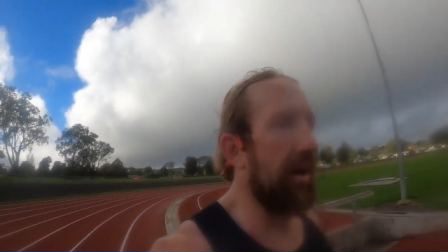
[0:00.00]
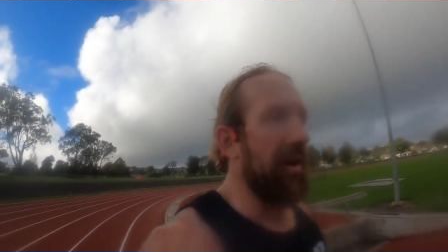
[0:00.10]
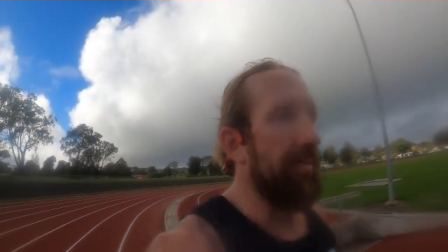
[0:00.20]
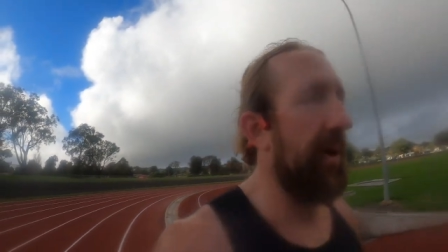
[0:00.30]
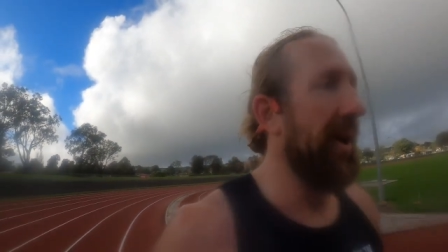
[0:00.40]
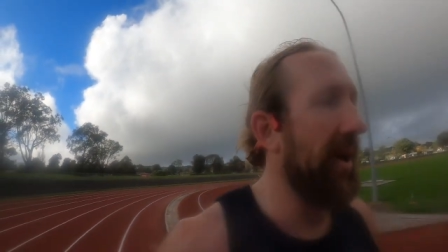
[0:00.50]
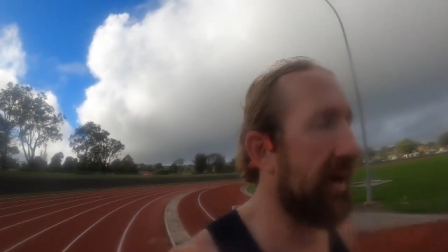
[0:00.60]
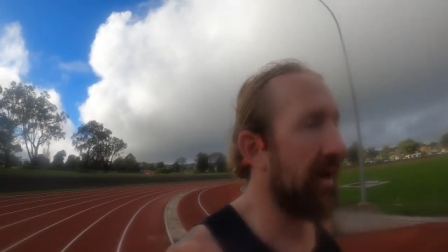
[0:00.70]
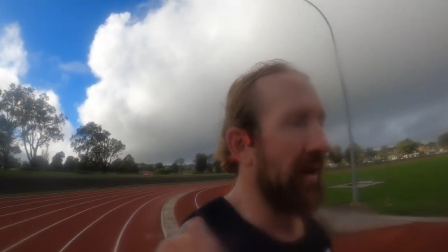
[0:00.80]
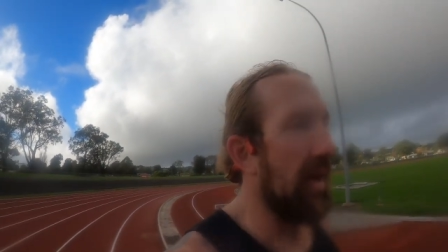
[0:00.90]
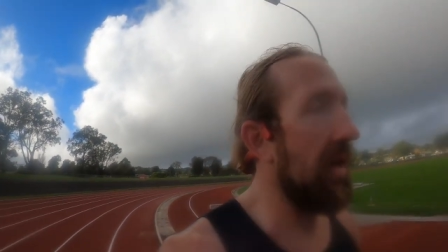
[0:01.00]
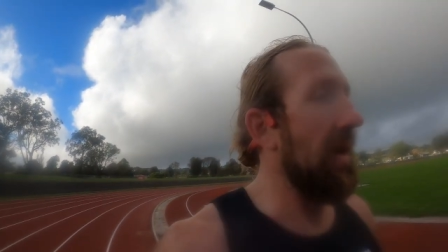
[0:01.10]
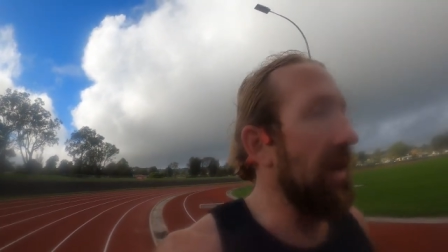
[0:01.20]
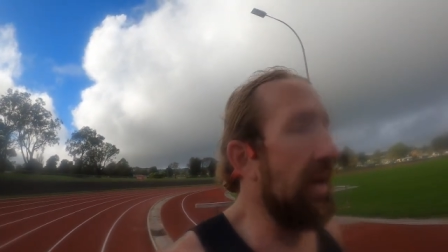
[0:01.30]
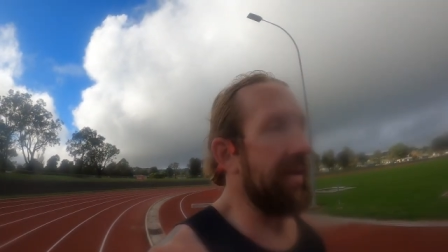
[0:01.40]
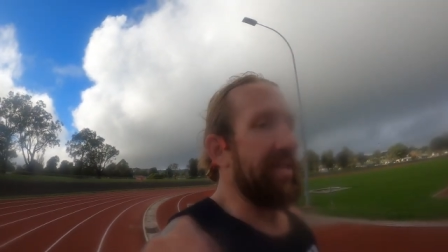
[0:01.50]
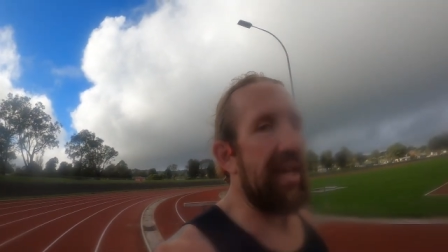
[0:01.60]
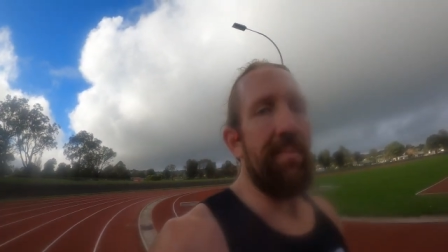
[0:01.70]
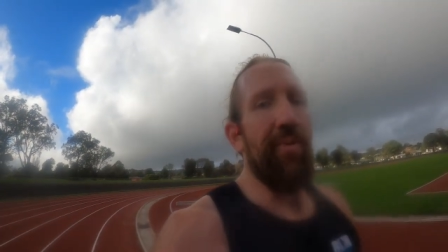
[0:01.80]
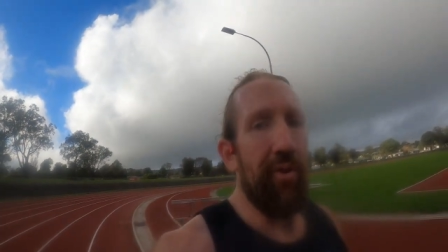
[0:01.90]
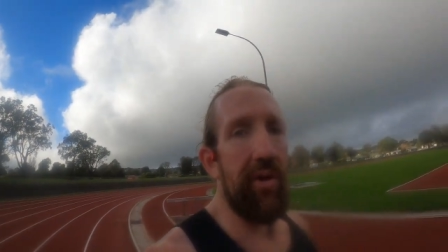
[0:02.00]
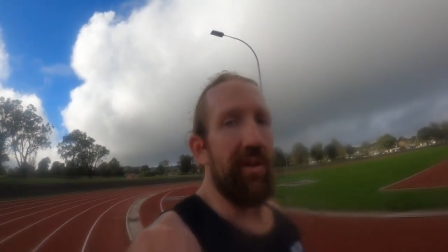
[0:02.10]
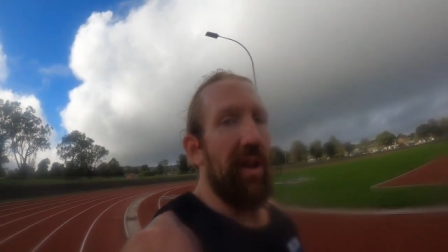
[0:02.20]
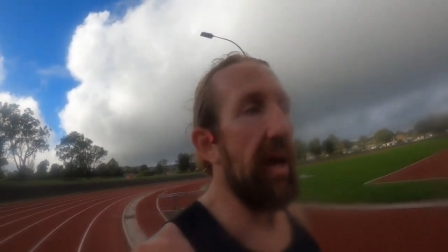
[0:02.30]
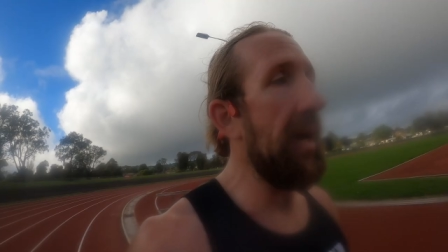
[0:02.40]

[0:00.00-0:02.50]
hope at some point